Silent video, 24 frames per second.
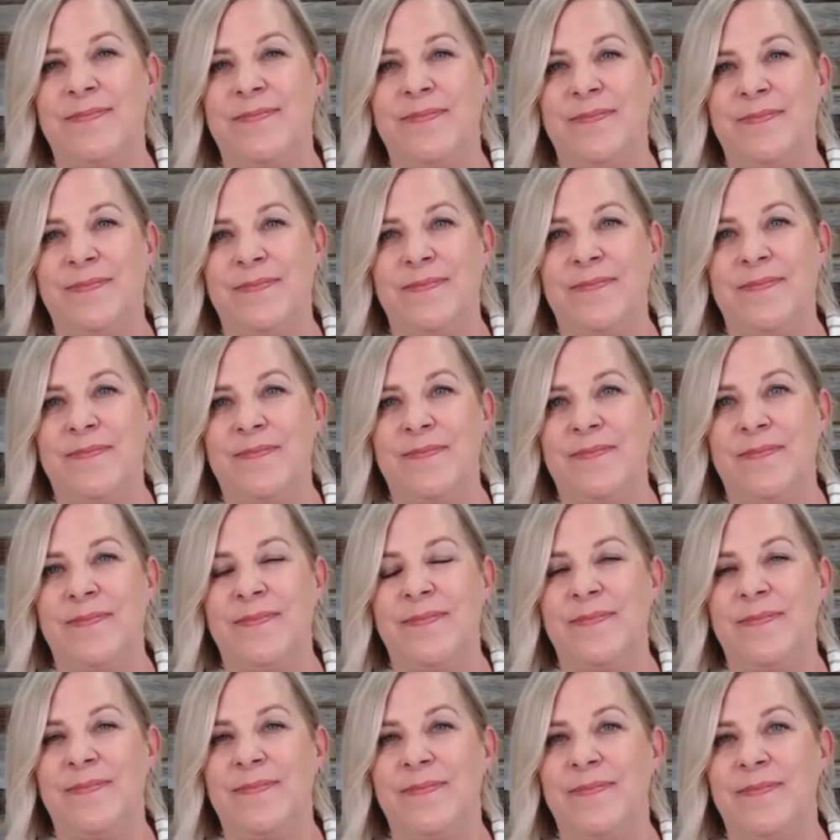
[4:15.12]
And where can we
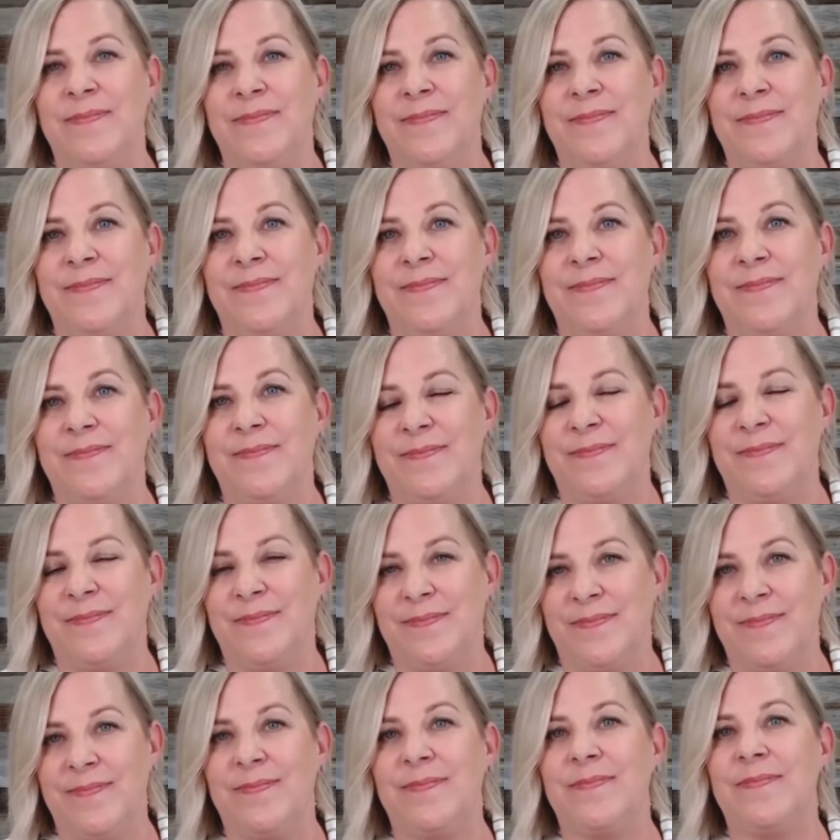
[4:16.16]
get more information
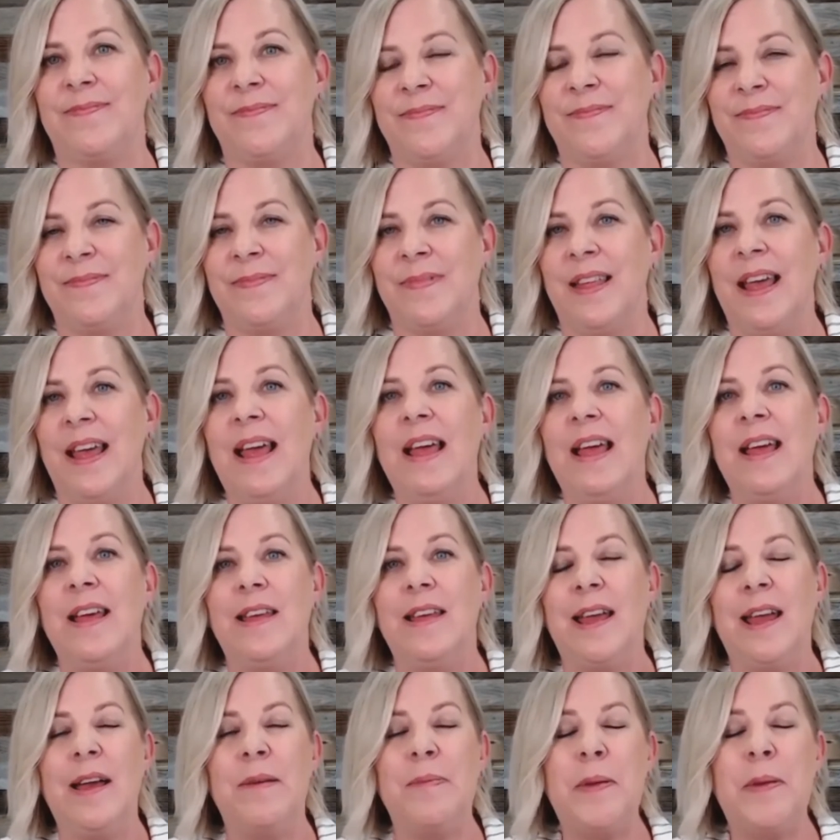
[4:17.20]

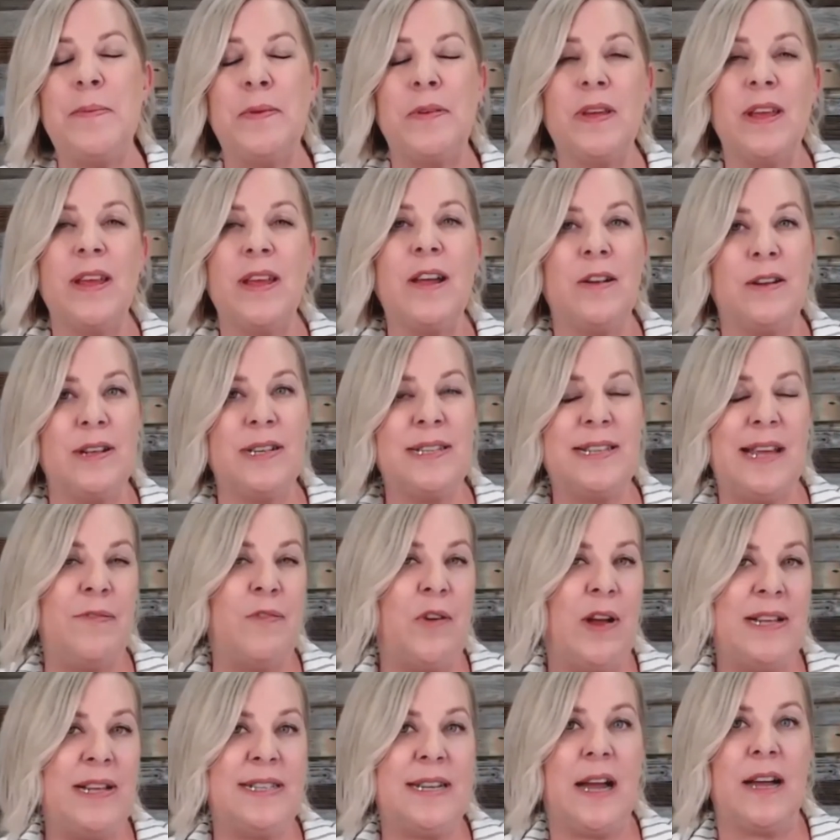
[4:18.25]
yeah, people can go to
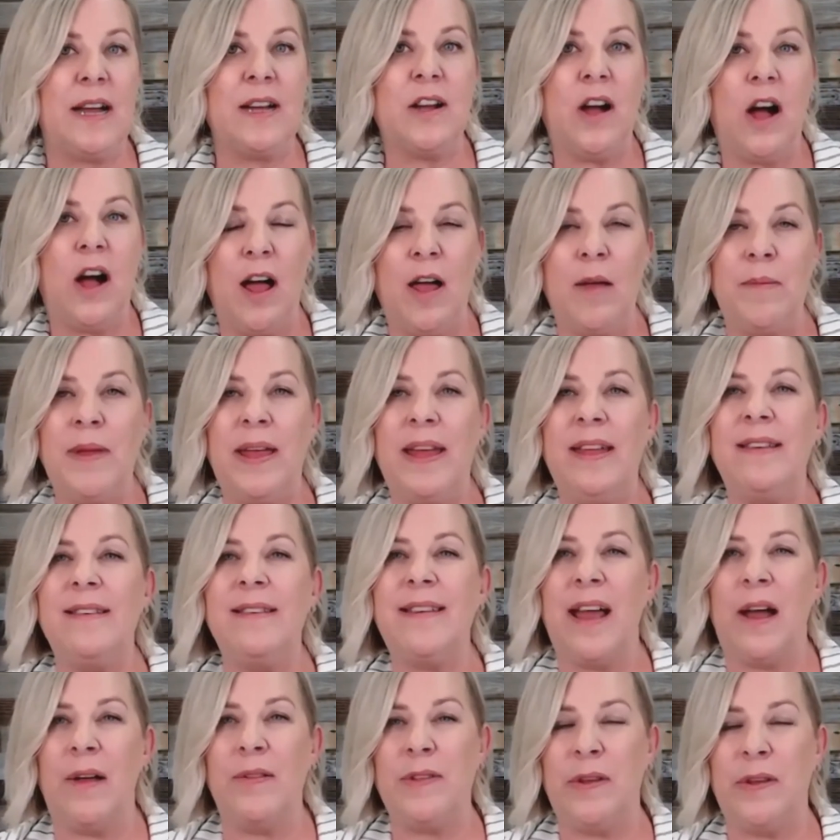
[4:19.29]
safewise.com and
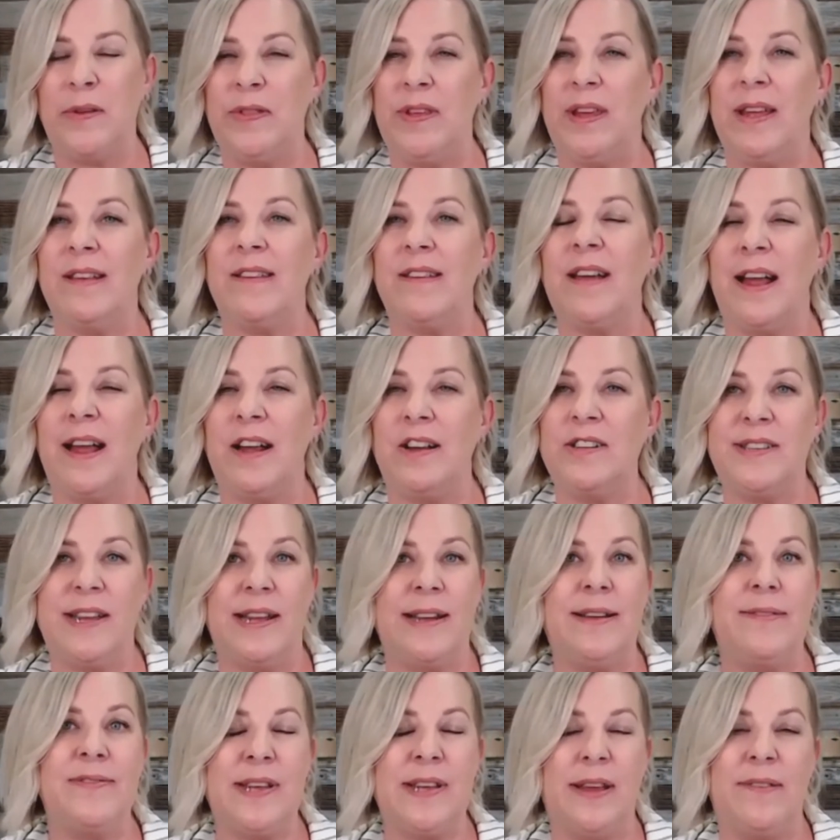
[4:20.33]
download the entire
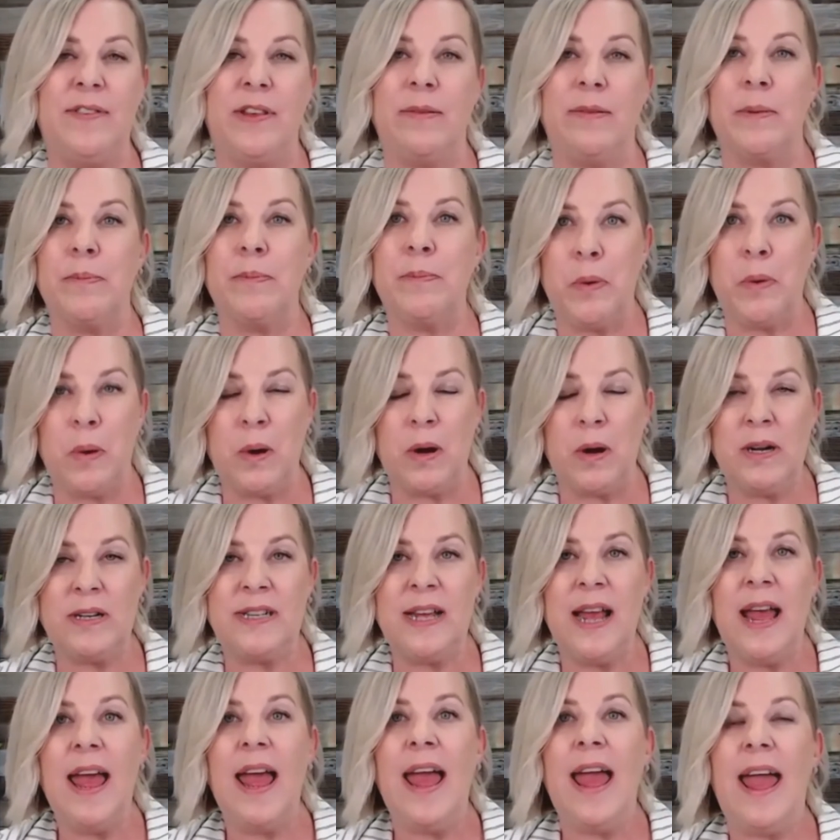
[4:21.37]
state of safety report
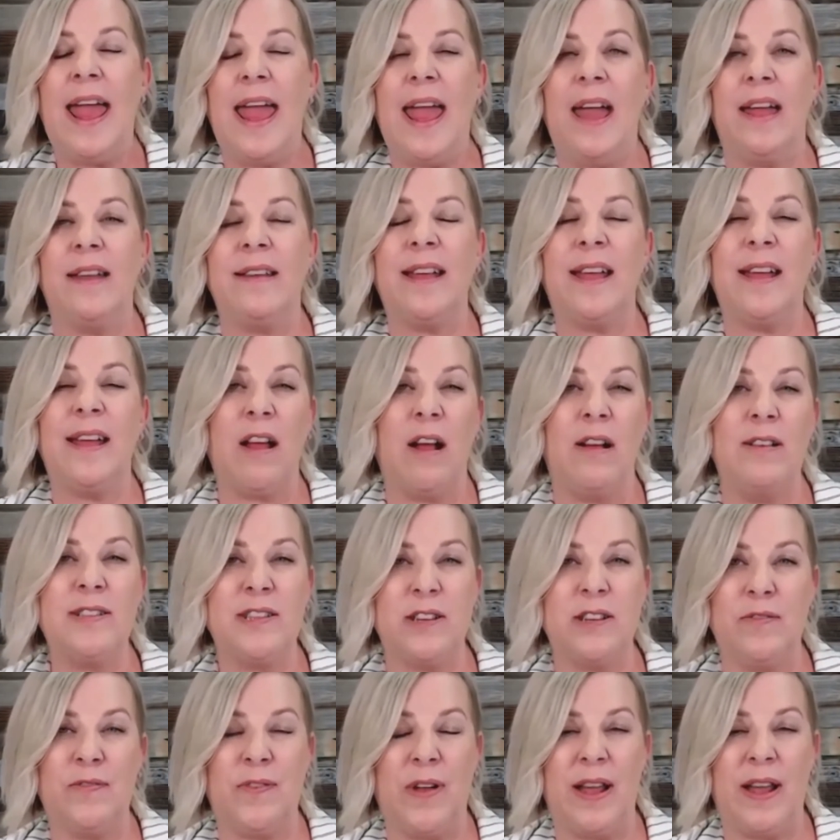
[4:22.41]
and can
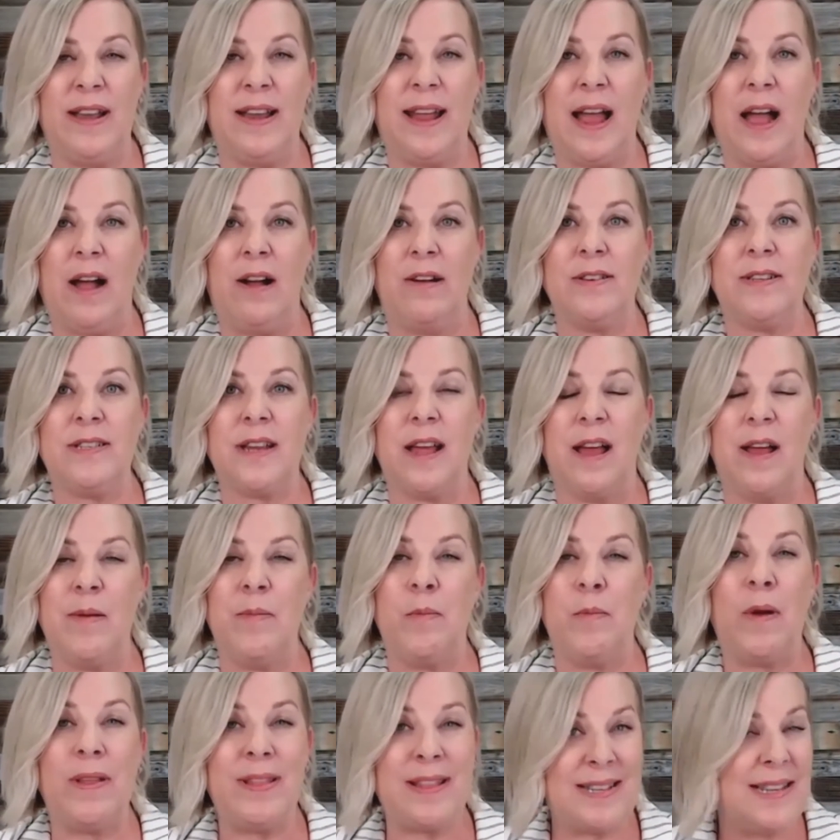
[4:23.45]
also find out um,
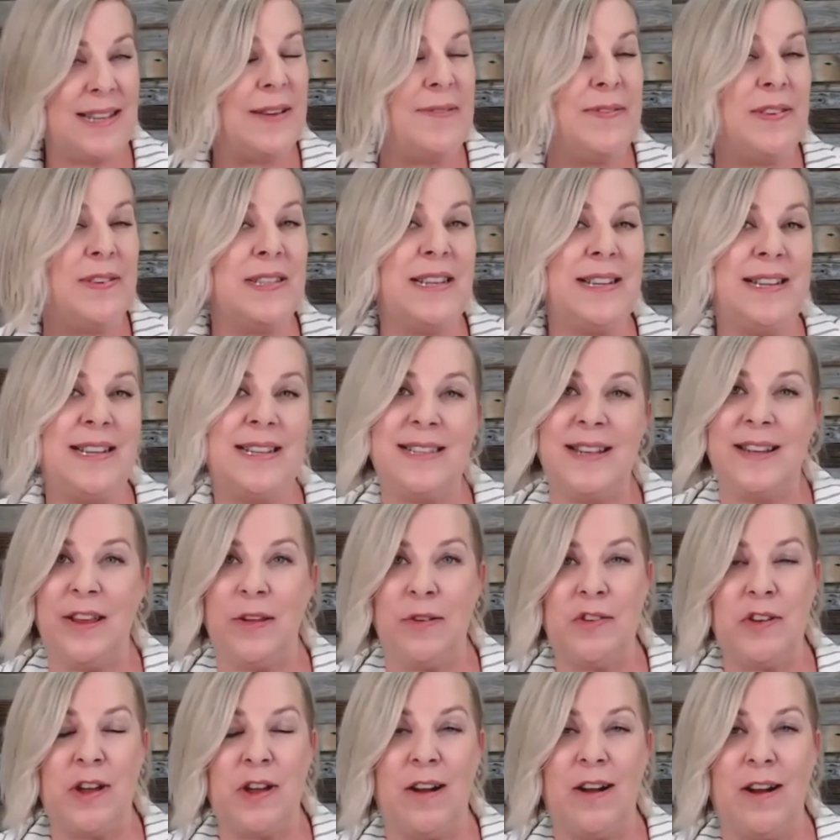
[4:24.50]
what the safest cities in
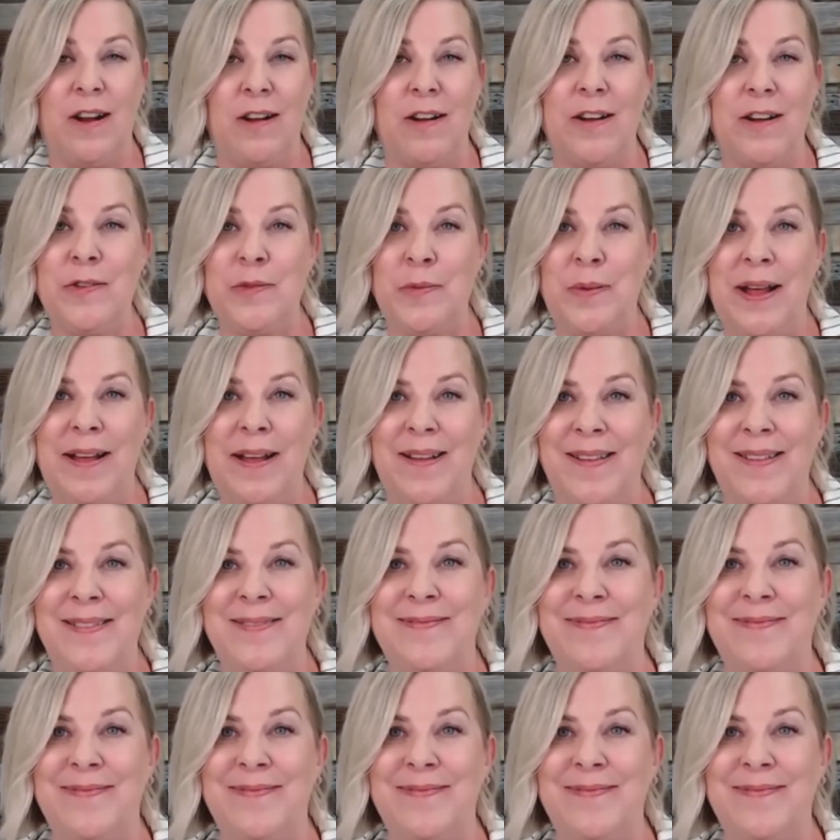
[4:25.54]
Utah are as well.